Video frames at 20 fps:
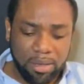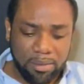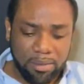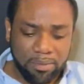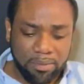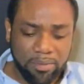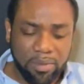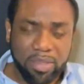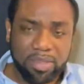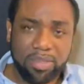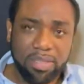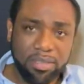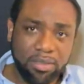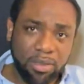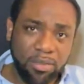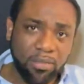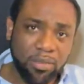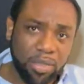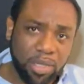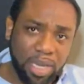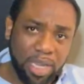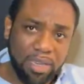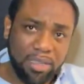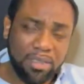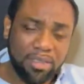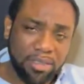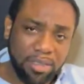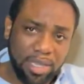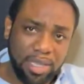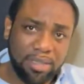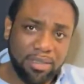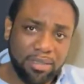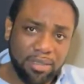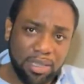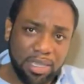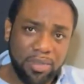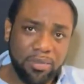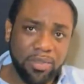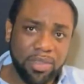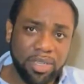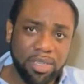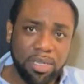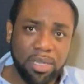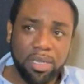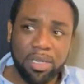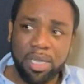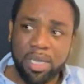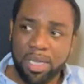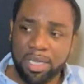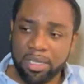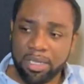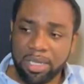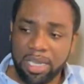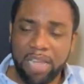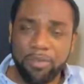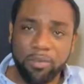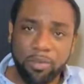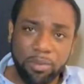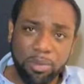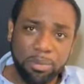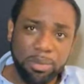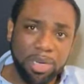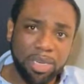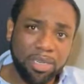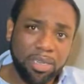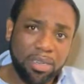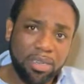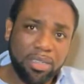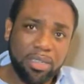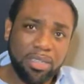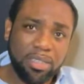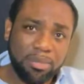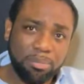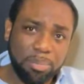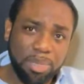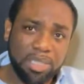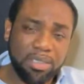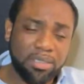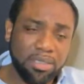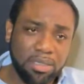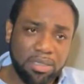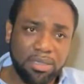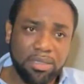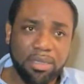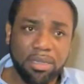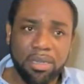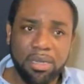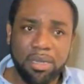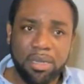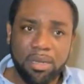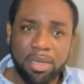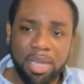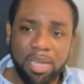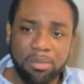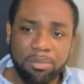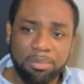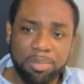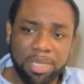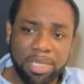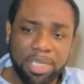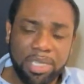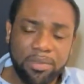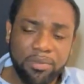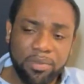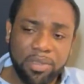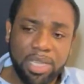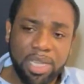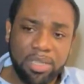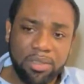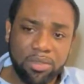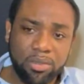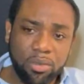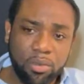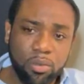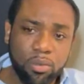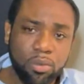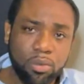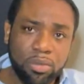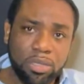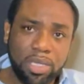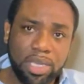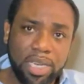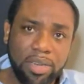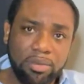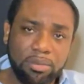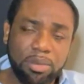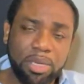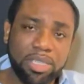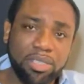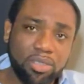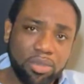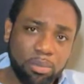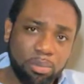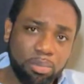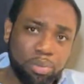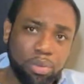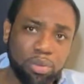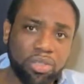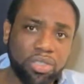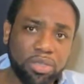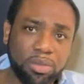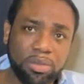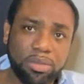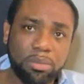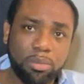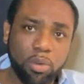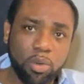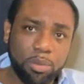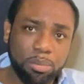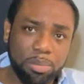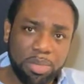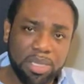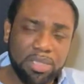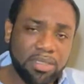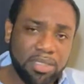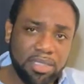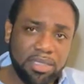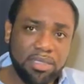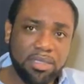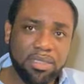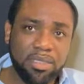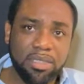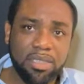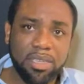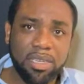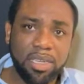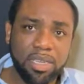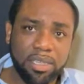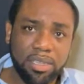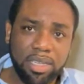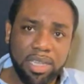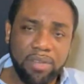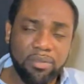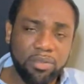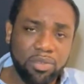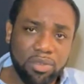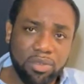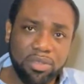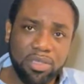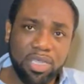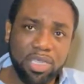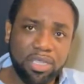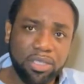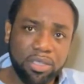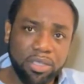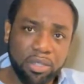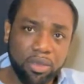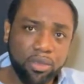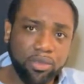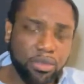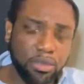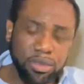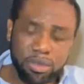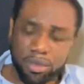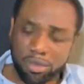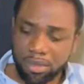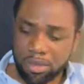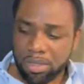facets of United States living and the life of America is business. I believe that schools and everybody should push more business endeavors in youth